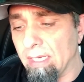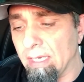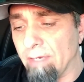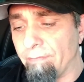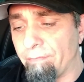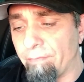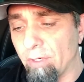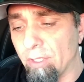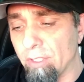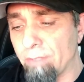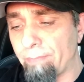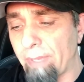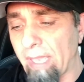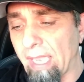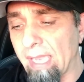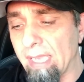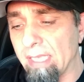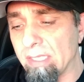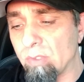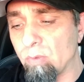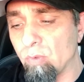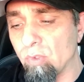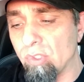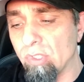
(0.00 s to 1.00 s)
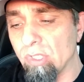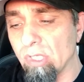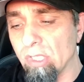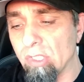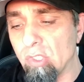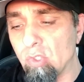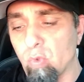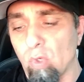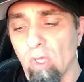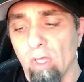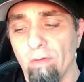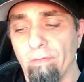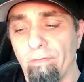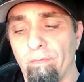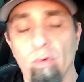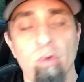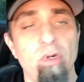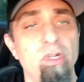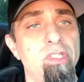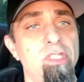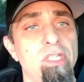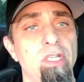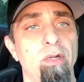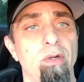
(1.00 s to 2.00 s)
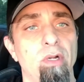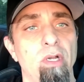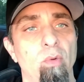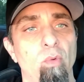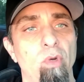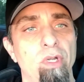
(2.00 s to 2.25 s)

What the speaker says: First pass was a 12.40 at